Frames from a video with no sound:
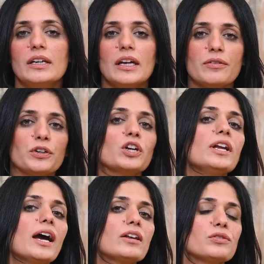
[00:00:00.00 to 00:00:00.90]
If you're going
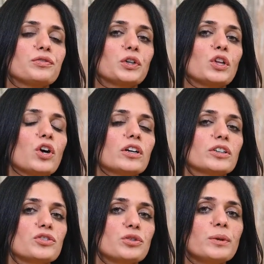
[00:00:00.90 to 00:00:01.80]
to ask for a longer
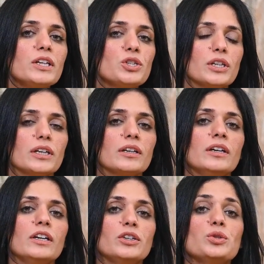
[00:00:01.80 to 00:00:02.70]
duration,
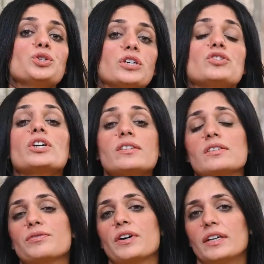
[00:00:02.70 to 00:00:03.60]
you should
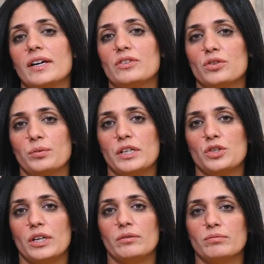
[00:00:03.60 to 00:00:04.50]
justify that
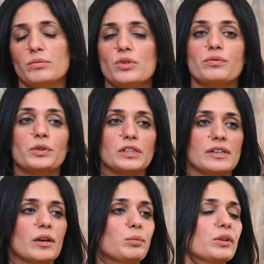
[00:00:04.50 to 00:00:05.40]
duration. So for
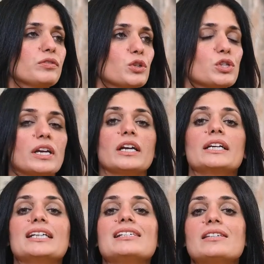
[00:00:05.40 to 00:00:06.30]
example, if you're saying I
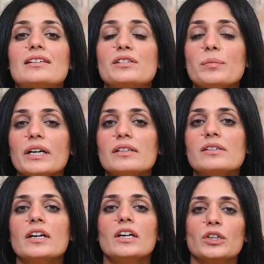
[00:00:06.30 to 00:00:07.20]
need 6 months,
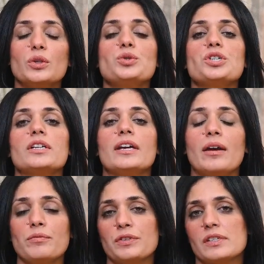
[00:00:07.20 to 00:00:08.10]
you should
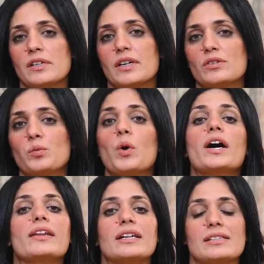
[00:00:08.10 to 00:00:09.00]
emphasize
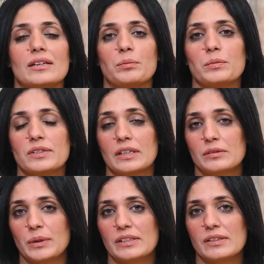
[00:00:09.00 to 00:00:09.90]
why that 6
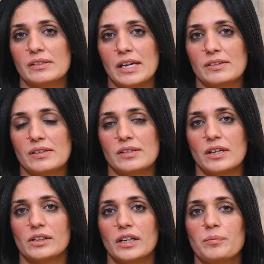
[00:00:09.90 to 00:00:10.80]
months is
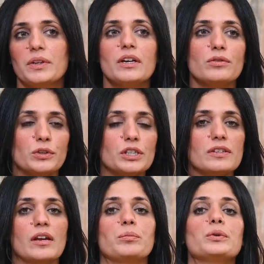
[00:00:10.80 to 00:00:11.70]
necessary. For
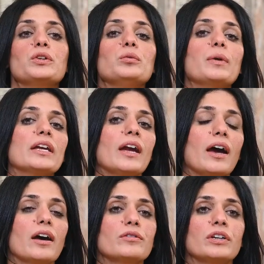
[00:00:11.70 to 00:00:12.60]
example, you may
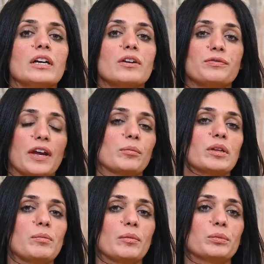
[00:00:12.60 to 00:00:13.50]
have
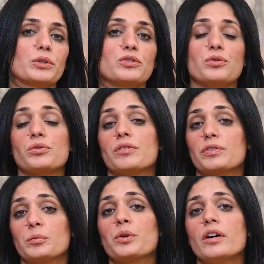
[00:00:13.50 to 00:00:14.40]
family members through
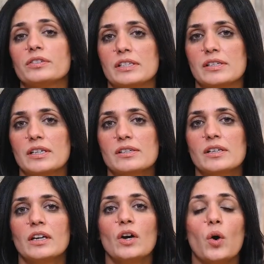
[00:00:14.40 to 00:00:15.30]
different provinces.
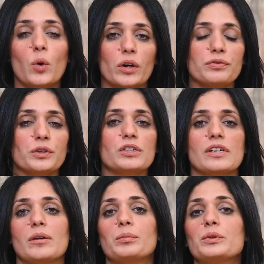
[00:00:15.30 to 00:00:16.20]
Or for
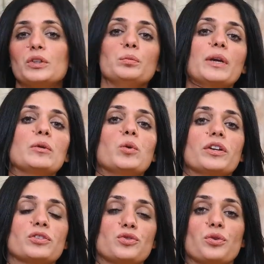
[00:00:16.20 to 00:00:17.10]
example, you may
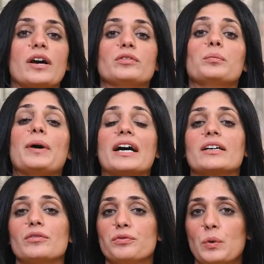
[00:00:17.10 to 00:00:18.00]
want to travel back
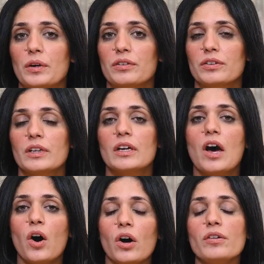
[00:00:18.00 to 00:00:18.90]
and forth.
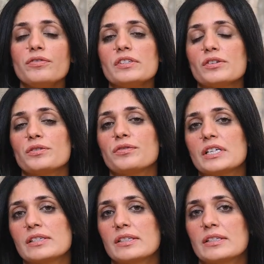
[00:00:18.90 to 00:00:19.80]
All visitor
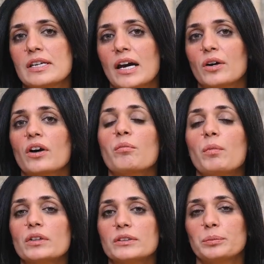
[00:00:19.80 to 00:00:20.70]
visas now are
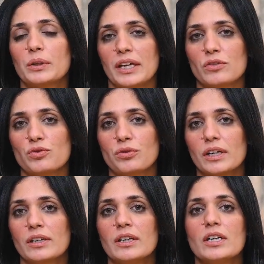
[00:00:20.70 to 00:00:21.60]
multiple
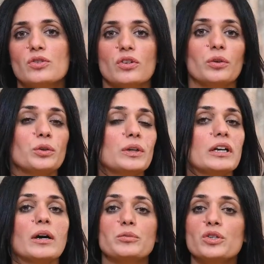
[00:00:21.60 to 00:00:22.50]
entry. So you can
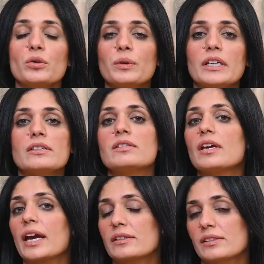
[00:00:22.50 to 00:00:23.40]
come 2 weeks,
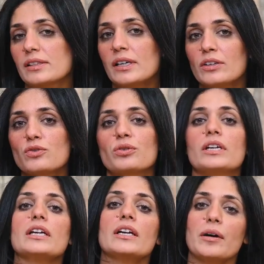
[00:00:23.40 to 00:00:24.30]
exit the
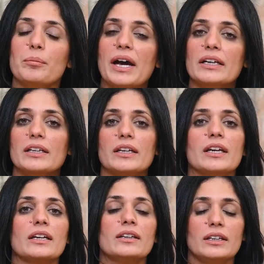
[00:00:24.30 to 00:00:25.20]
country, come back
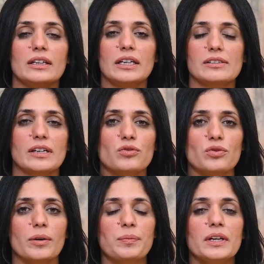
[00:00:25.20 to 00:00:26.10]
again,
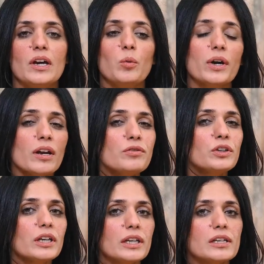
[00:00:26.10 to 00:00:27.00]
etc. Whatever
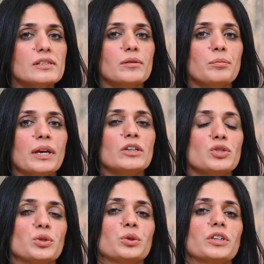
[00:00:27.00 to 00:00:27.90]
it is, make
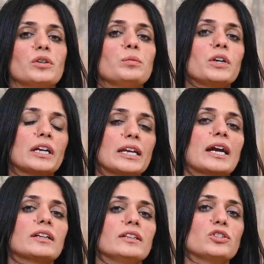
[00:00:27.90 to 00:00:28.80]
sure you
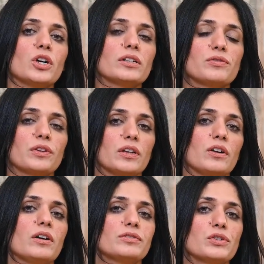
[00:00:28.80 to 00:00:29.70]
connect the dots for the
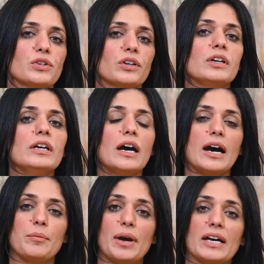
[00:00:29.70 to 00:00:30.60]
officer.
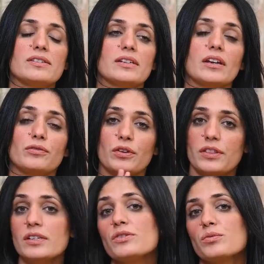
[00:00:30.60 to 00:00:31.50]
I'm asking for
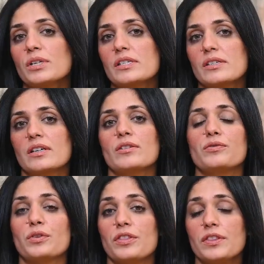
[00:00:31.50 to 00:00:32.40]
this reason,
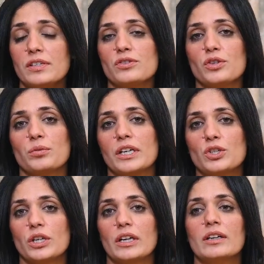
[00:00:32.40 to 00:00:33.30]
for this
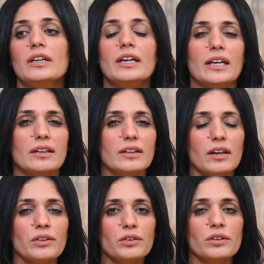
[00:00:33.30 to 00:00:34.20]
duration. And then the
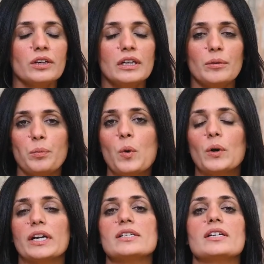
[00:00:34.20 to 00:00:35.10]
other
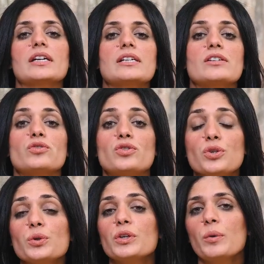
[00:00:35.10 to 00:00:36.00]
point is,
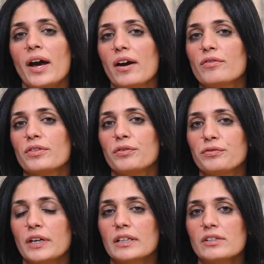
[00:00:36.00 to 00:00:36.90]
do you have the
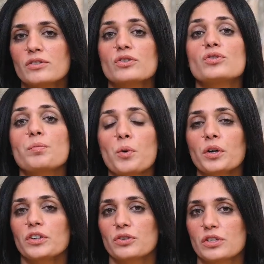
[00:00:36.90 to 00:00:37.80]
funds to
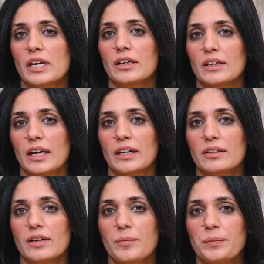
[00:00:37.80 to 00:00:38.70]
support your stay in
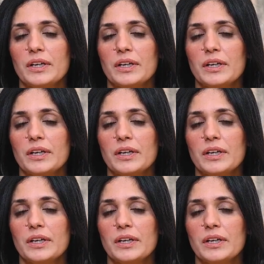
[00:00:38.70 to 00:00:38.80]
Canada?